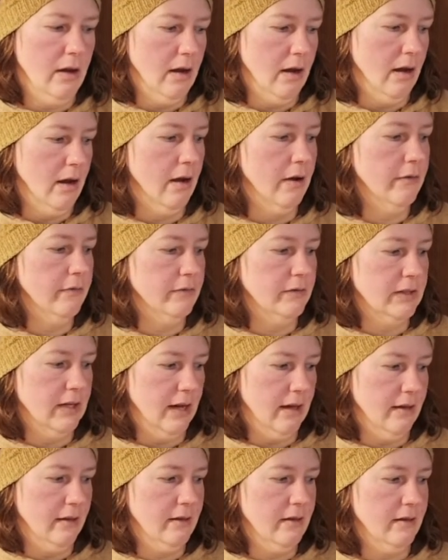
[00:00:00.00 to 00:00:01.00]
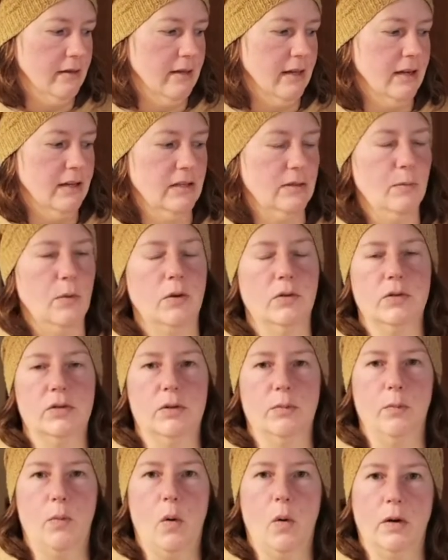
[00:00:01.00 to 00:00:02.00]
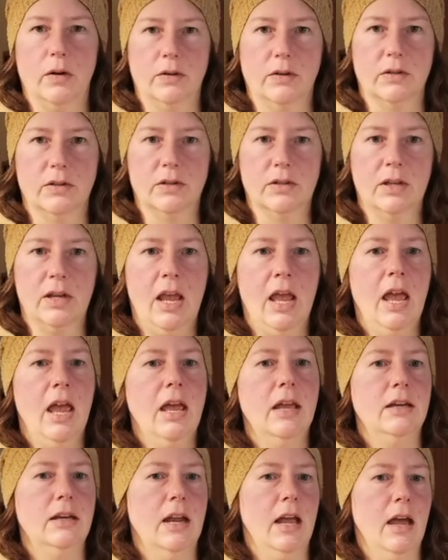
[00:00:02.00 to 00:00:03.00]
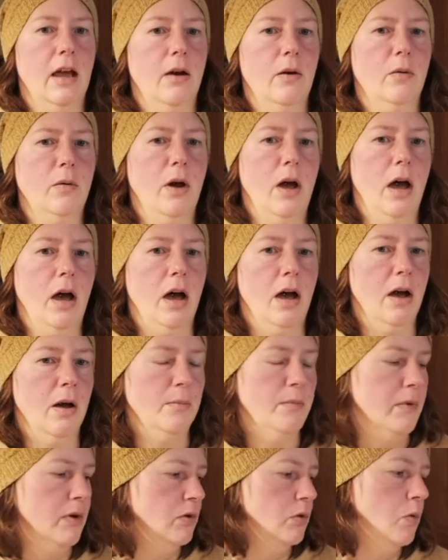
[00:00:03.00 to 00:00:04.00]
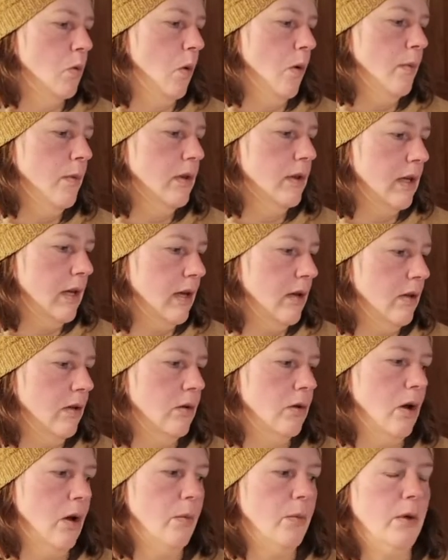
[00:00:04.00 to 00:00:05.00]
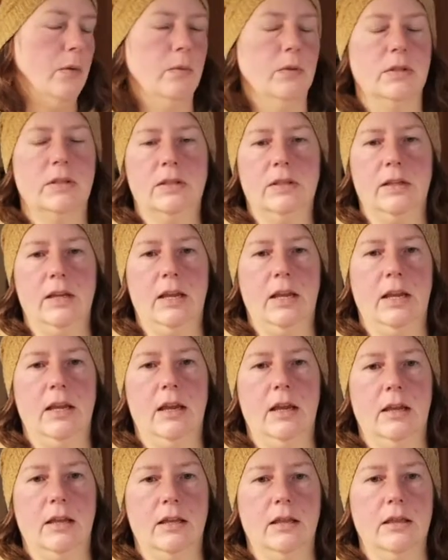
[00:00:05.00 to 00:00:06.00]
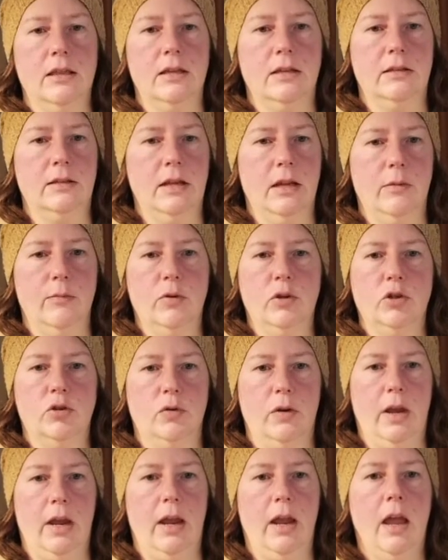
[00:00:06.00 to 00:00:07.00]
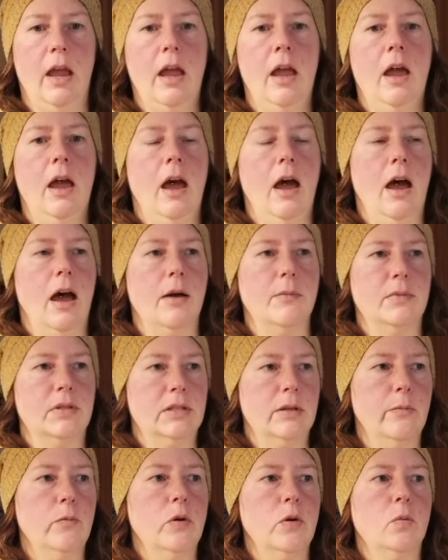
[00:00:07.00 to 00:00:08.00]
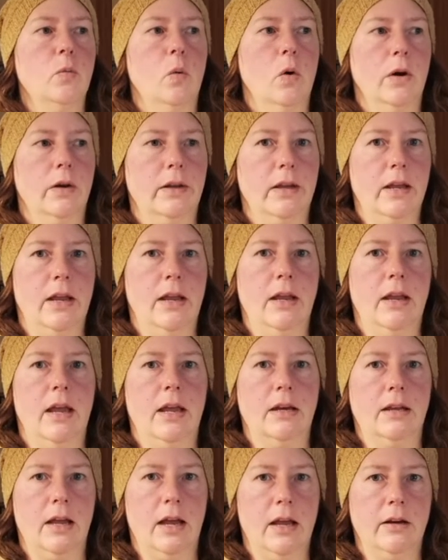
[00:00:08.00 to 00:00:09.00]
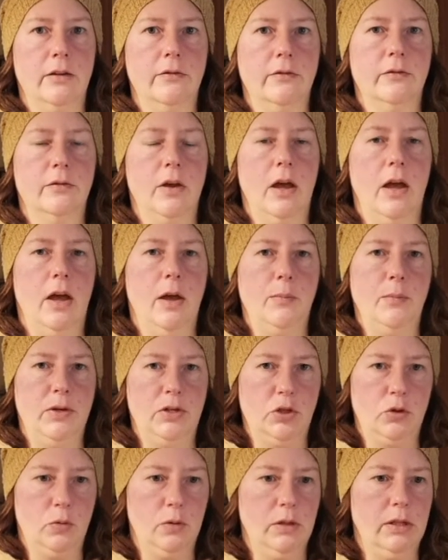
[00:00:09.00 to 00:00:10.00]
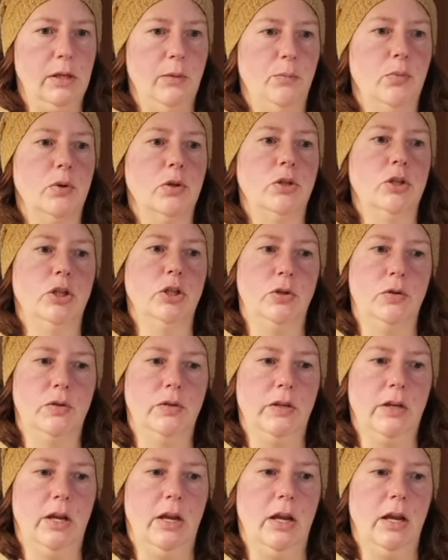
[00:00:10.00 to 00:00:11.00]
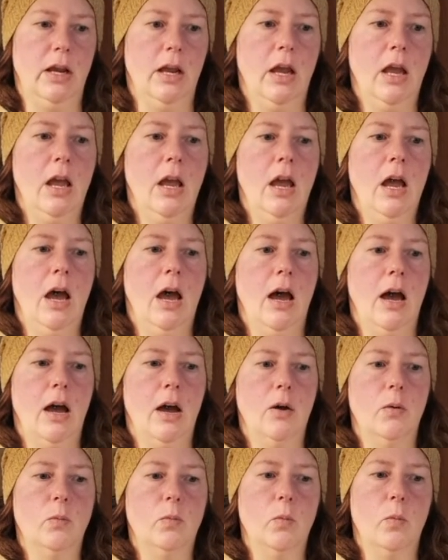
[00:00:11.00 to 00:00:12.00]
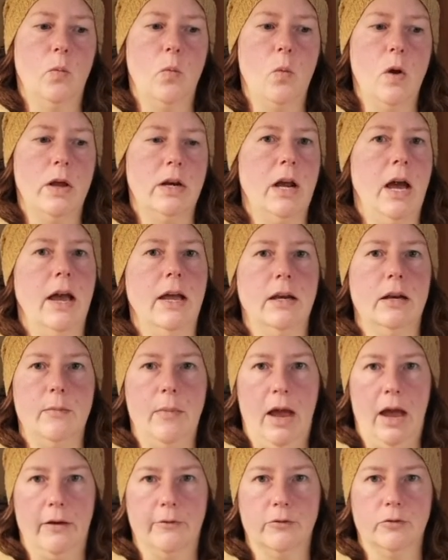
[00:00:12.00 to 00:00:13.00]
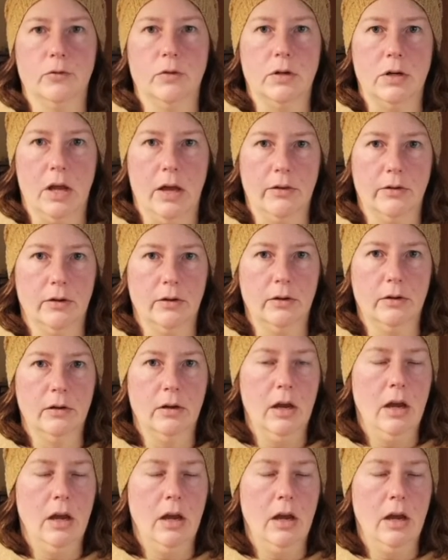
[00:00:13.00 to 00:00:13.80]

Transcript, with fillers: of death that is most important. Now, normally, you know, we would see in this imagery someone working and kind of habitually producing one item after another.